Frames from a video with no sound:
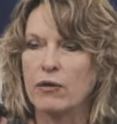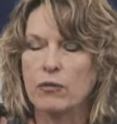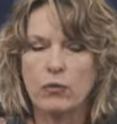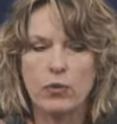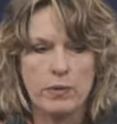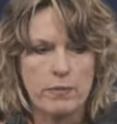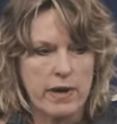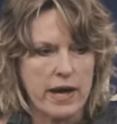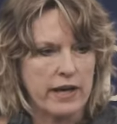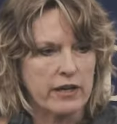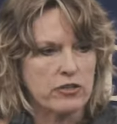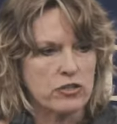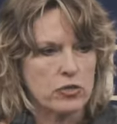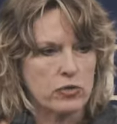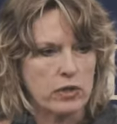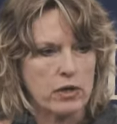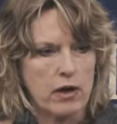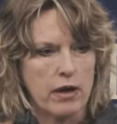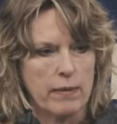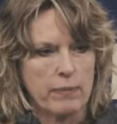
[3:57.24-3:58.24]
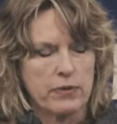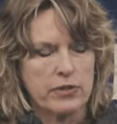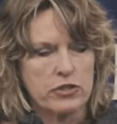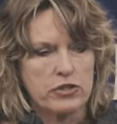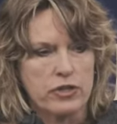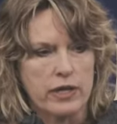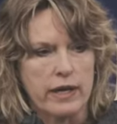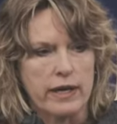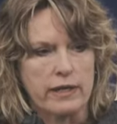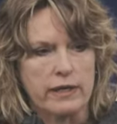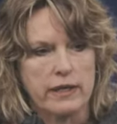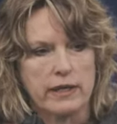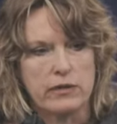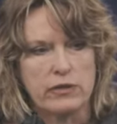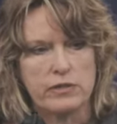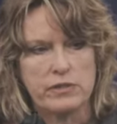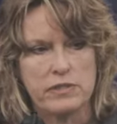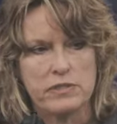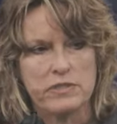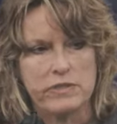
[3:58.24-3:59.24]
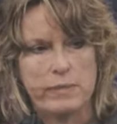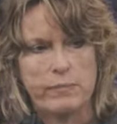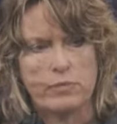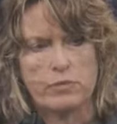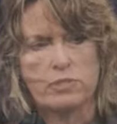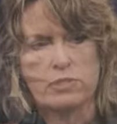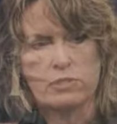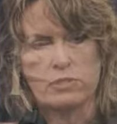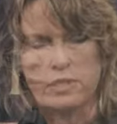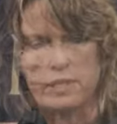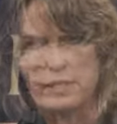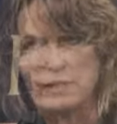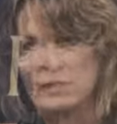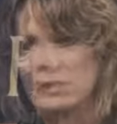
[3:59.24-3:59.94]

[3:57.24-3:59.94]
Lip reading: we managed to accomplish that. And on December 6th,